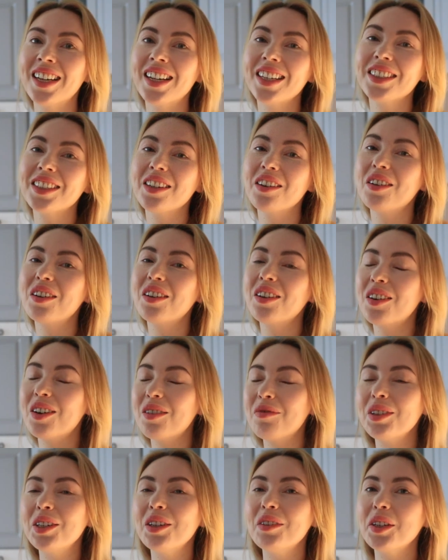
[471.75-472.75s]
So
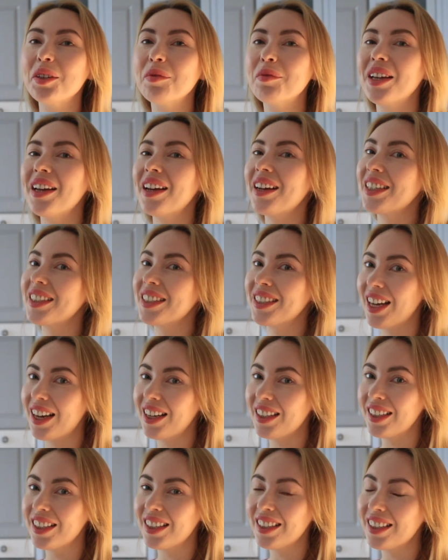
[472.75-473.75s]
hope you will be
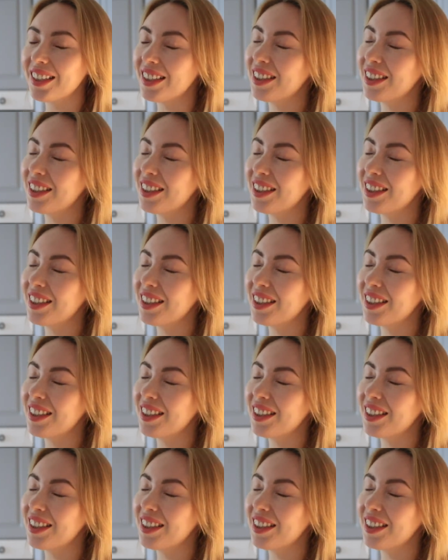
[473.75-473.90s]
excited.